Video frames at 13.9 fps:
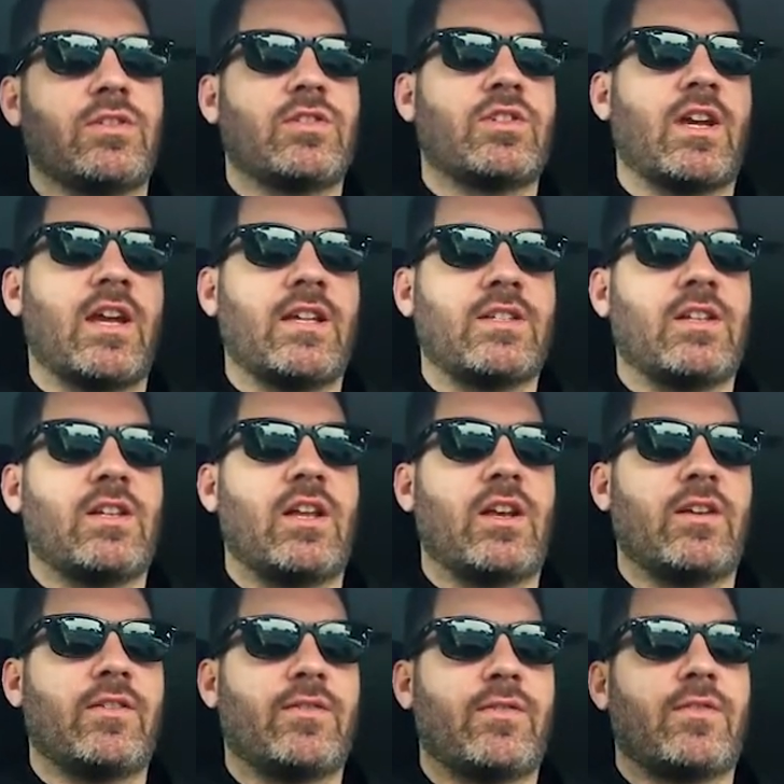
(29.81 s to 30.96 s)
change a lot
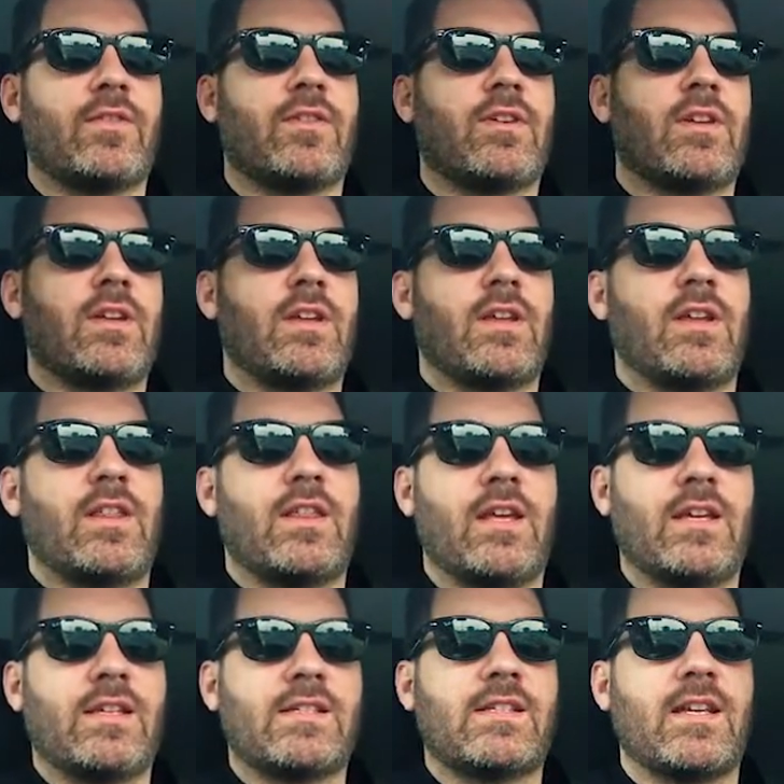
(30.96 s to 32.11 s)
of
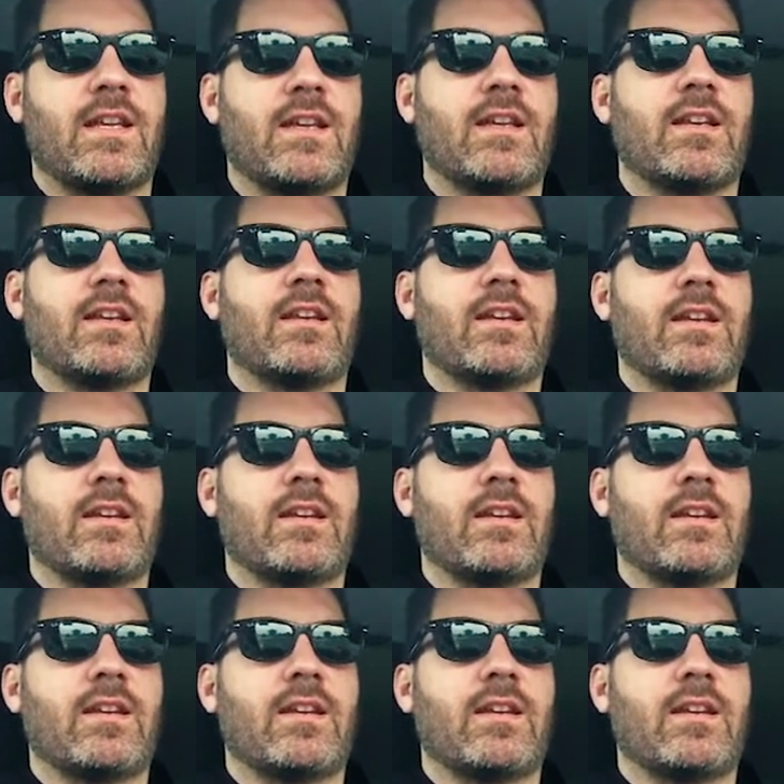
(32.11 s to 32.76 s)
things in